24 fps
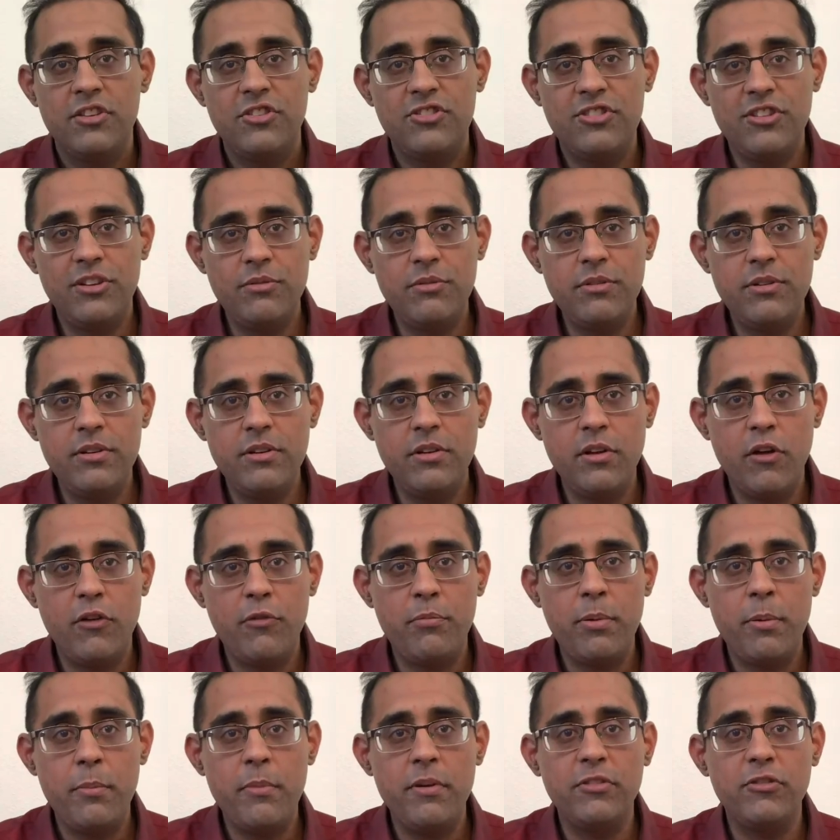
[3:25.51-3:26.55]
Children of
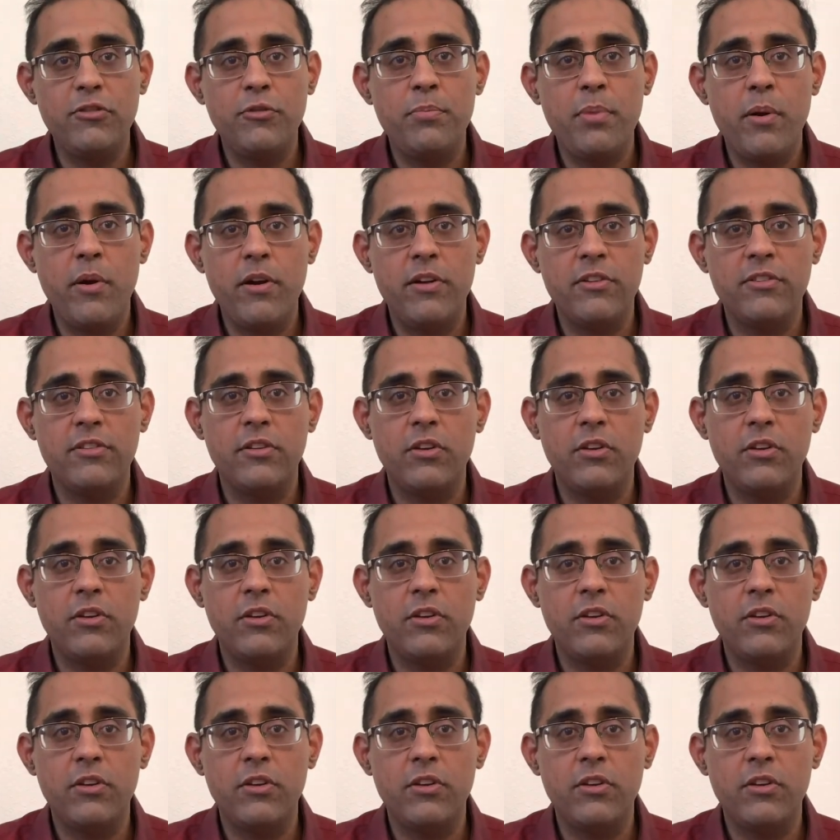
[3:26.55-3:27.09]
permissive parents